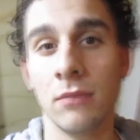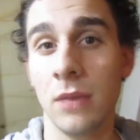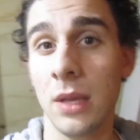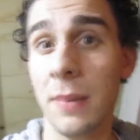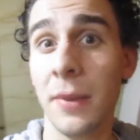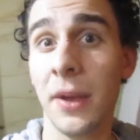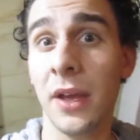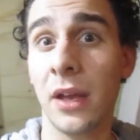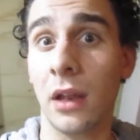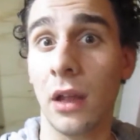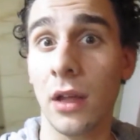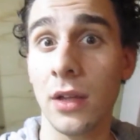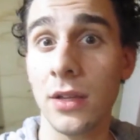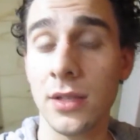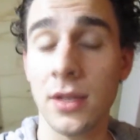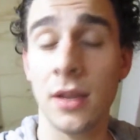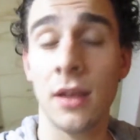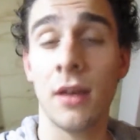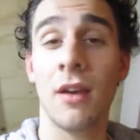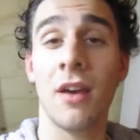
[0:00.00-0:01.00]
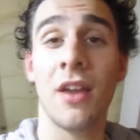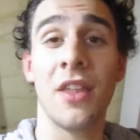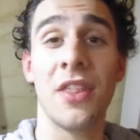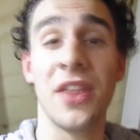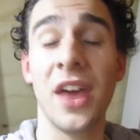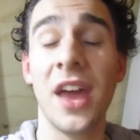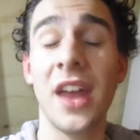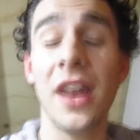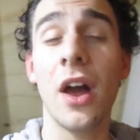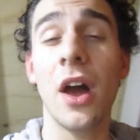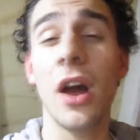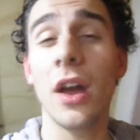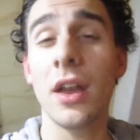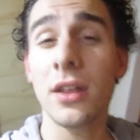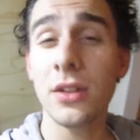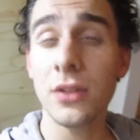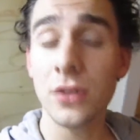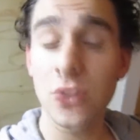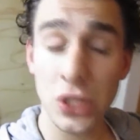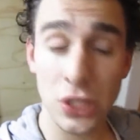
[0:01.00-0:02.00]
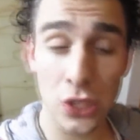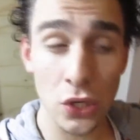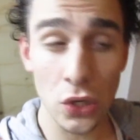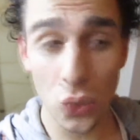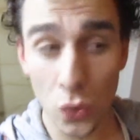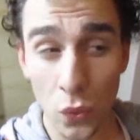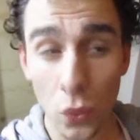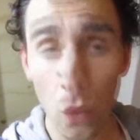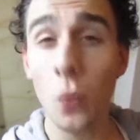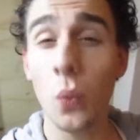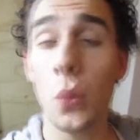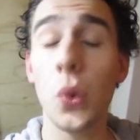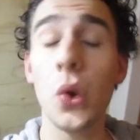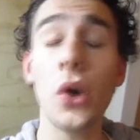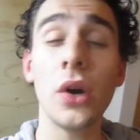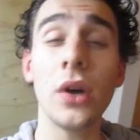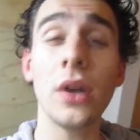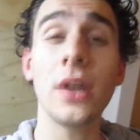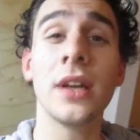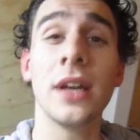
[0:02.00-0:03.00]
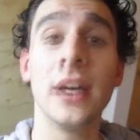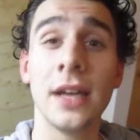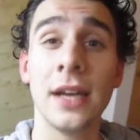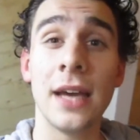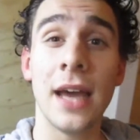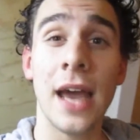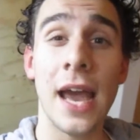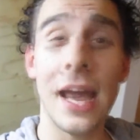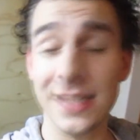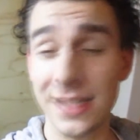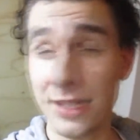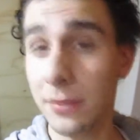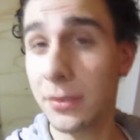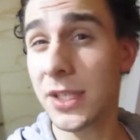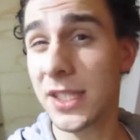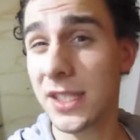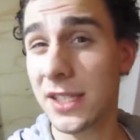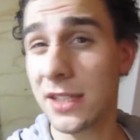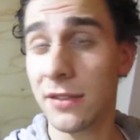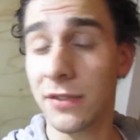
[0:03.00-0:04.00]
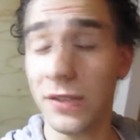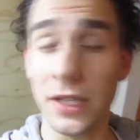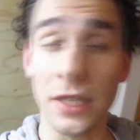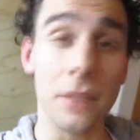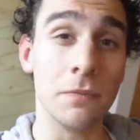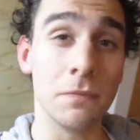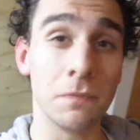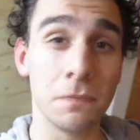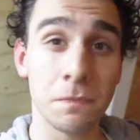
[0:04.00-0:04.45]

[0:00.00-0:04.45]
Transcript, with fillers: in my class that I do work at Emis TV.